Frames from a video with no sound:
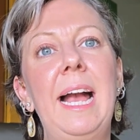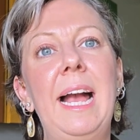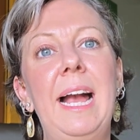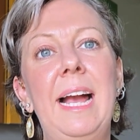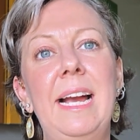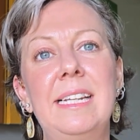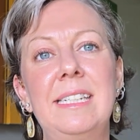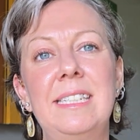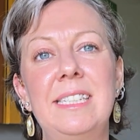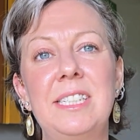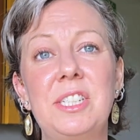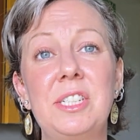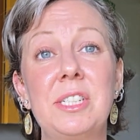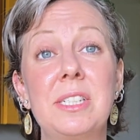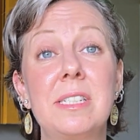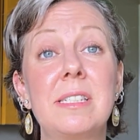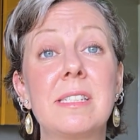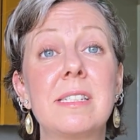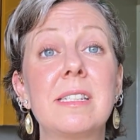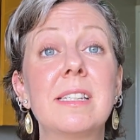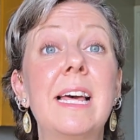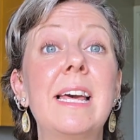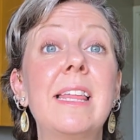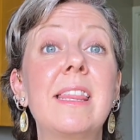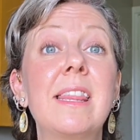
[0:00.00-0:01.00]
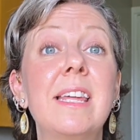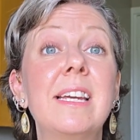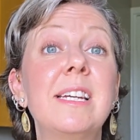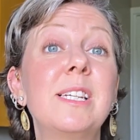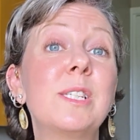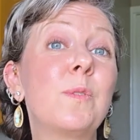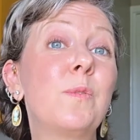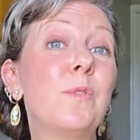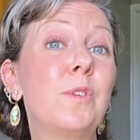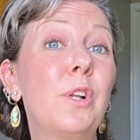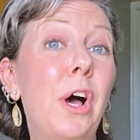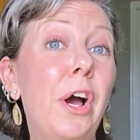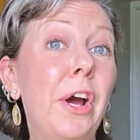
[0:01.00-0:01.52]
and just let
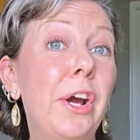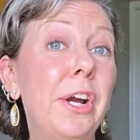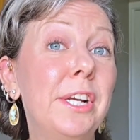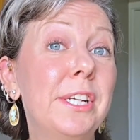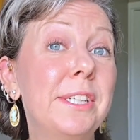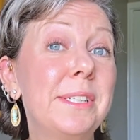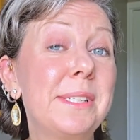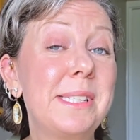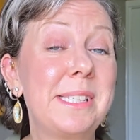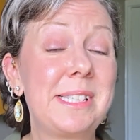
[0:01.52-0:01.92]
things flow.